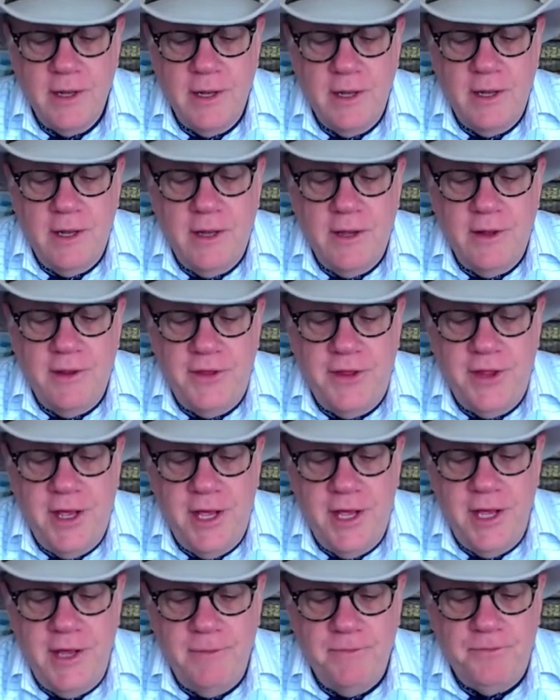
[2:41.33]

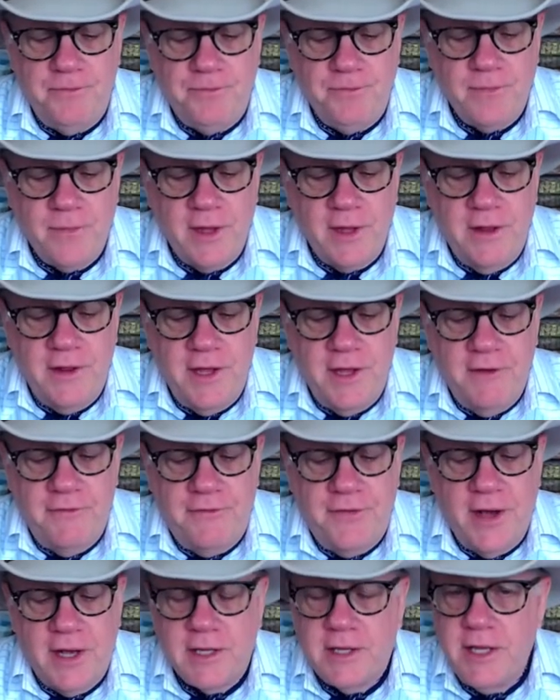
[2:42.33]
the
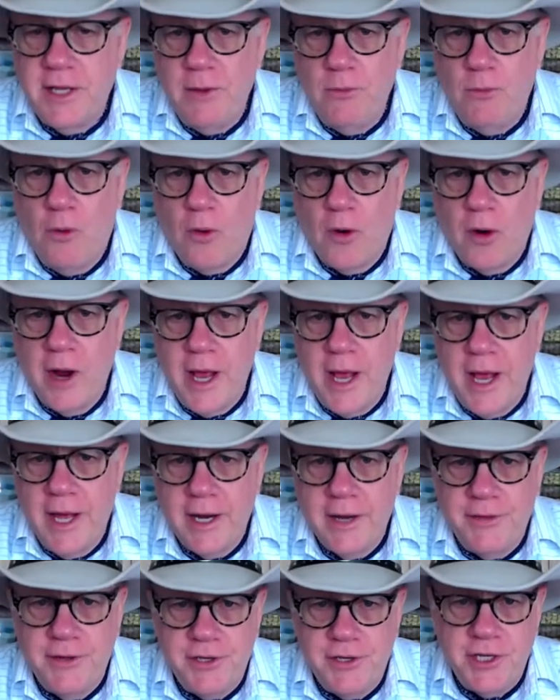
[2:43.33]
effect the war had
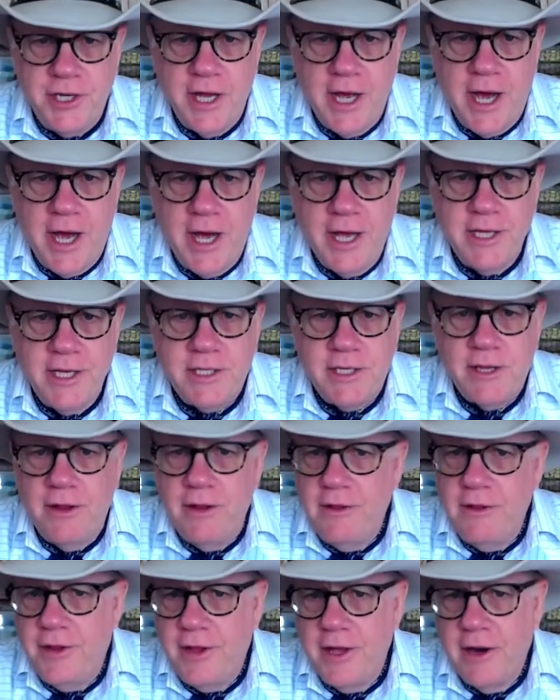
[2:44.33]
on the GIs,
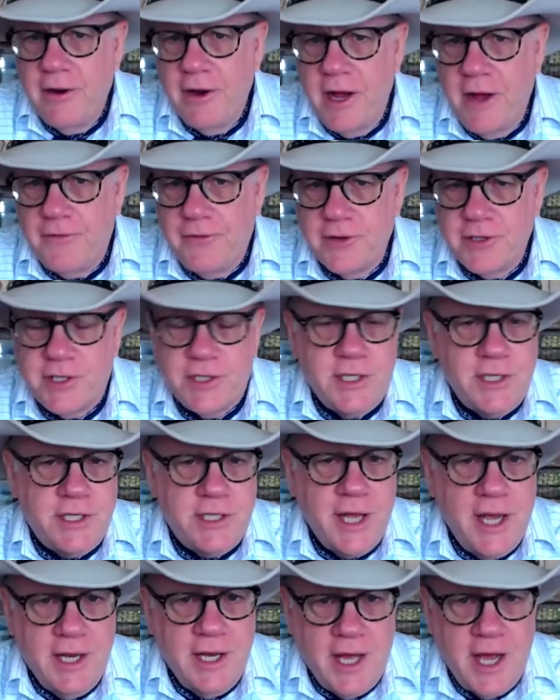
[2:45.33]
their efforts to
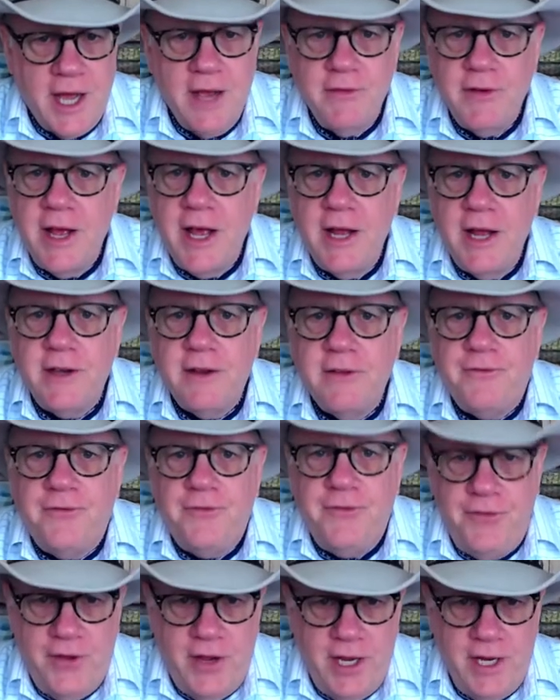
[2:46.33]
stay alive and
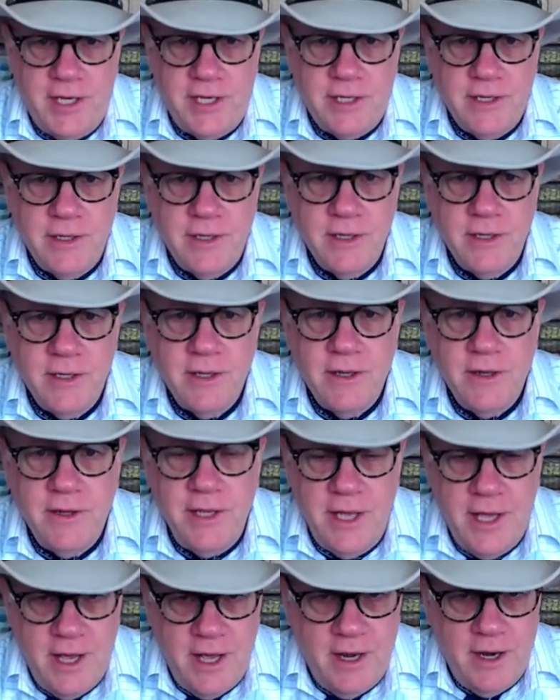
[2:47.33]
defeat
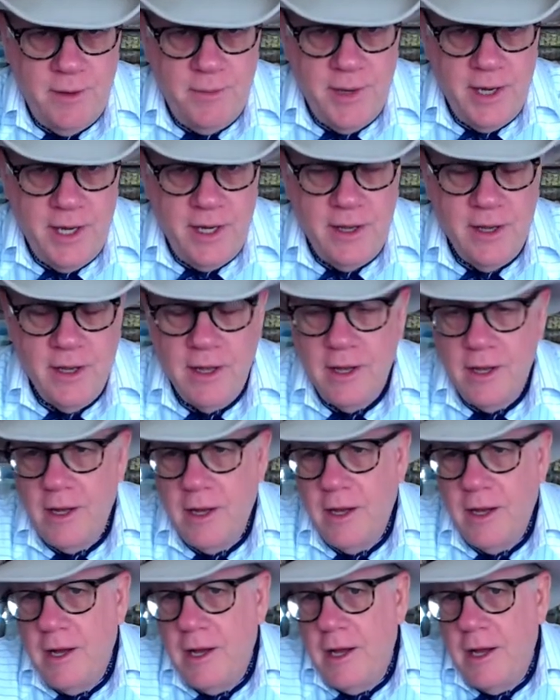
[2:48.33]
the enemy.
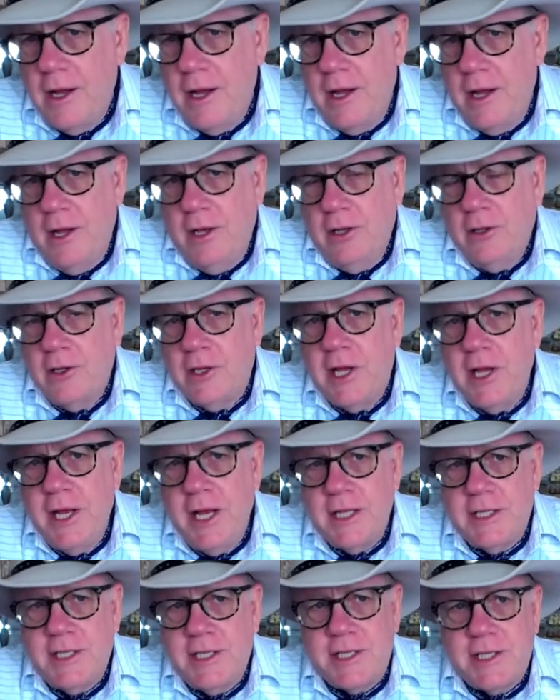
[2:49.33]
Looking
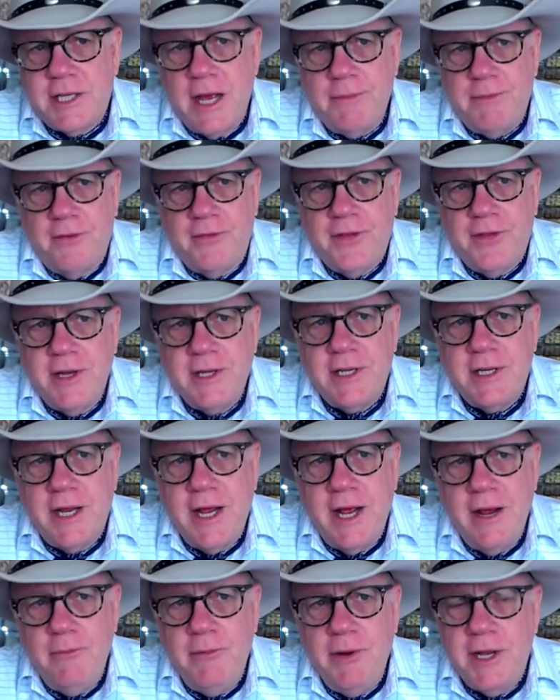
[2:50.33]
at this type of thing
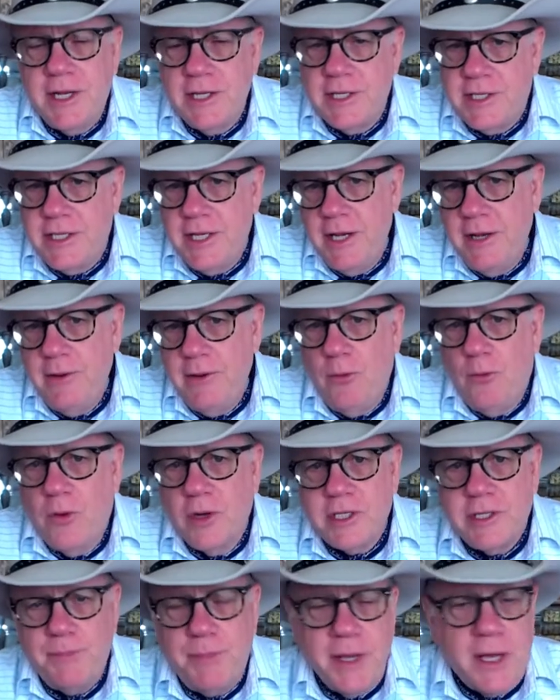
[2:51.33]
today, we can see
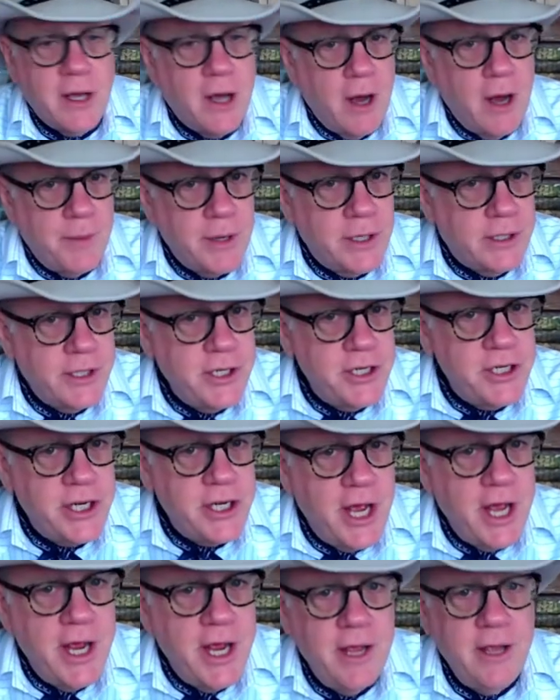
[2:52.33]
what's become a
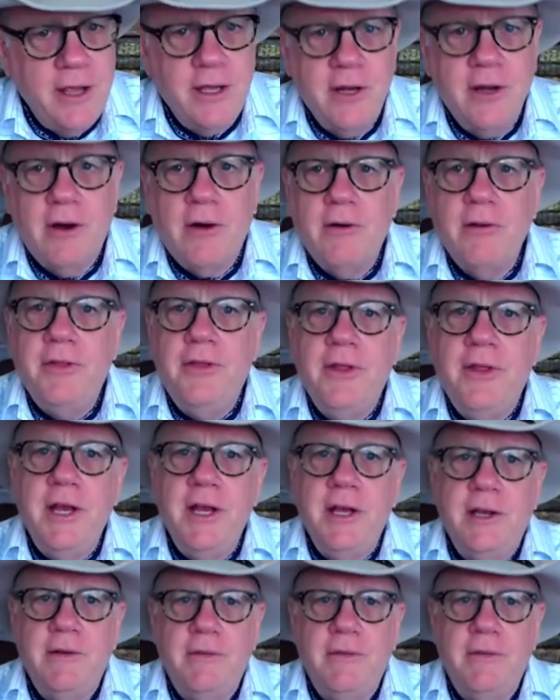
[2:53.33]
cliche. You know, the